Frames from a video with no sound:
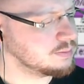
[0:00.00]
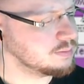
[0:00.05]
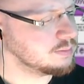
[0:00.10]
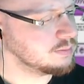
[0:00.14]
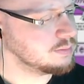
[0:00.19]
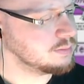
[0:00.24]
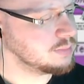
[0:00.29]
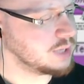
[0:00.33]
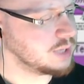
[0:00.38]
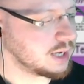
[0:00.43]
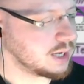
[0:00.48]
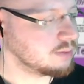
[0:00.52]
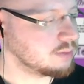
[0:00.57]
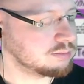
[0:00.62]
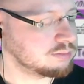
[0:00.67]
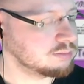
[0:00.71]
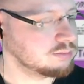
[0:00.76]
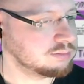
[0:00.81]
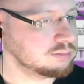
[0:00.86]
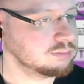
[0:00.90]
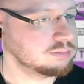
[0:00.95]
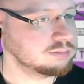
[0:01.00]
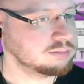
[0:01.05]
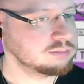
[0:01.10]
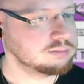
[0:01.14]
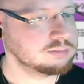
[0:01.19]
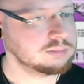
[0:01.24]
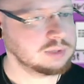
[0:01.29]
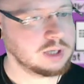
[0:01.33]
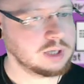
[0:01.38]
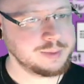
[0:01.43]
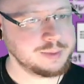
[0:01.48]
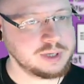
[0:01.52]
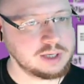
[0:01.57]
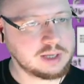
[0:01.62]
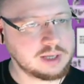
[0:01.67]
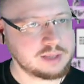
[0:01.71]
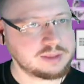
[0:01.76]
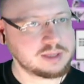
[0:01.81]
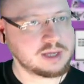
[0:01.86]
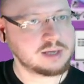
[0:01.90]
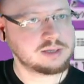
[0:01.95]
Yeah. I mean,
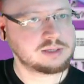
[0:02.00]
at that